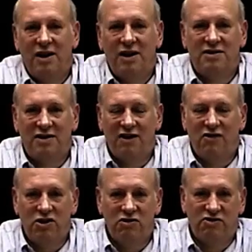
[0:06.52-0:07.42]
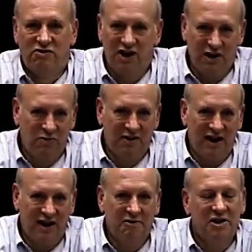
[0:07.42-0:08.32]
instead of our usual written
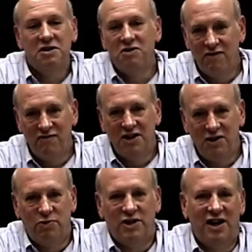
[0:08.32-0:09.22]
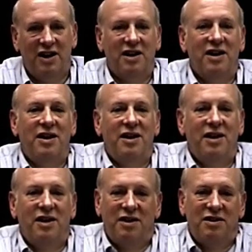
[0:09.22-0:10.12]
blog, we're going to do a video blog.
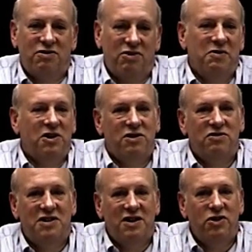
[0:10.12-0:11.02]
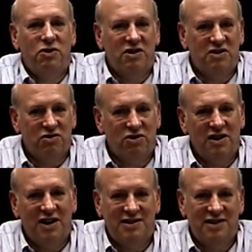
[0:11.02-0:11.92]
So what I'm going to do is give you a short
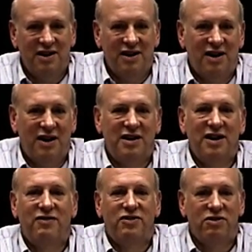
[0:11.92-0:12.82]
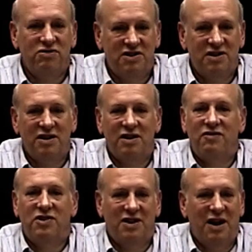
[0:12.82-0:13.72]
lesson on the evolution
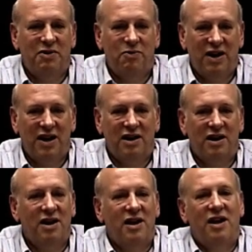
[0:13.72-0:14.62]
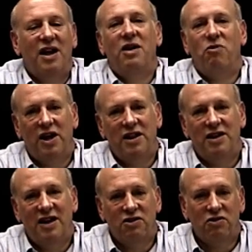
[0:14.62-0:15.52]
of the shopping bag and why
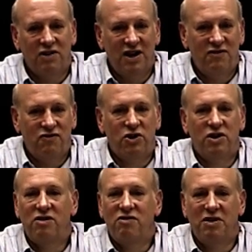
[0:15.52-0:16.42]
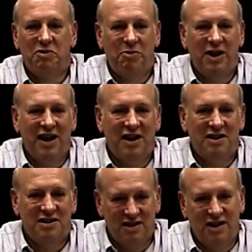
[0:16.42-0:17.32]
the ECOgrade photo-degradable bag
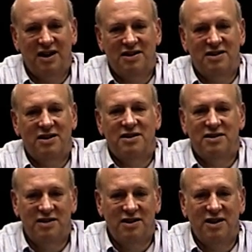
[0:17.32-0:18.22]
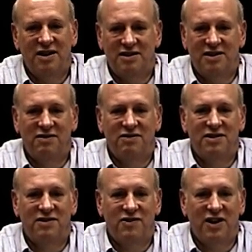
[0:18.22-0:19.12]
is the next in a
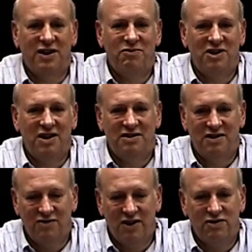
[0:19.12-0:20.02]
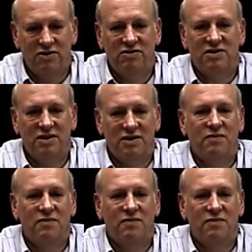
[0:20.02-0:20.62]
series of game-changing revolution.